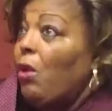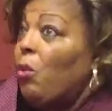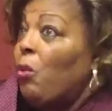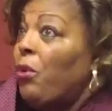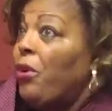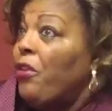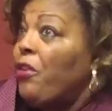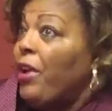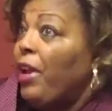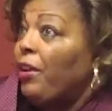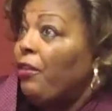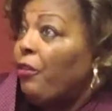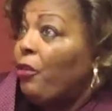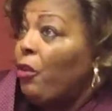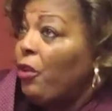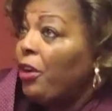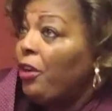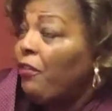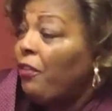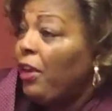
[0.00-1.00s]
We're at
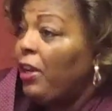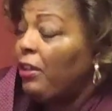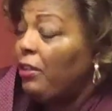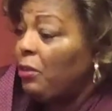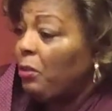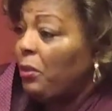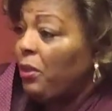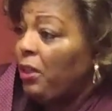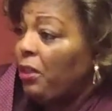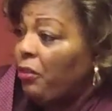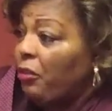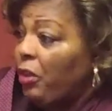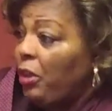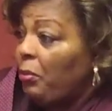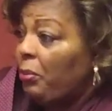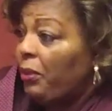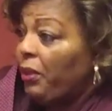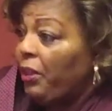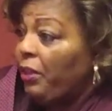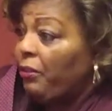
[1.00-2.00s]

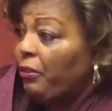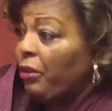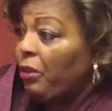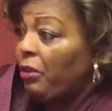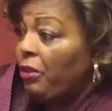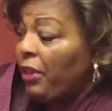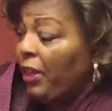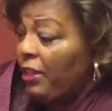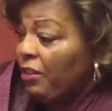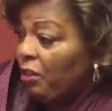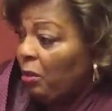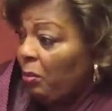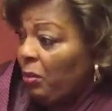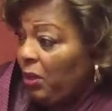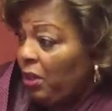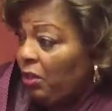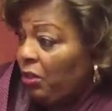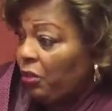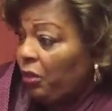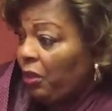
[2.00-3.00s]
4523 Plank Road. That's the
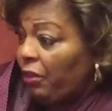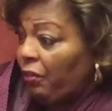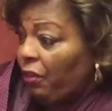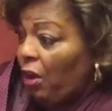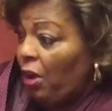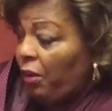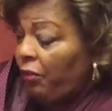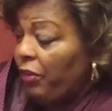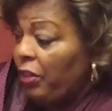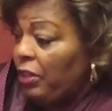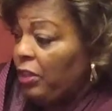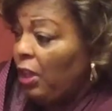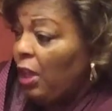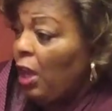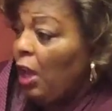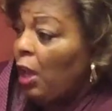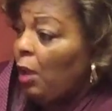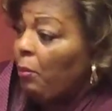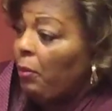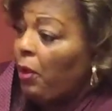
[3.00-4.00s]
administrative office,
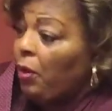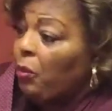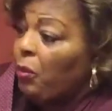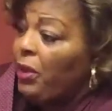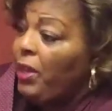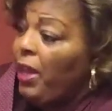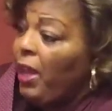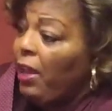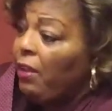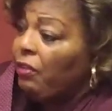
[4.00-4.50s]
but we have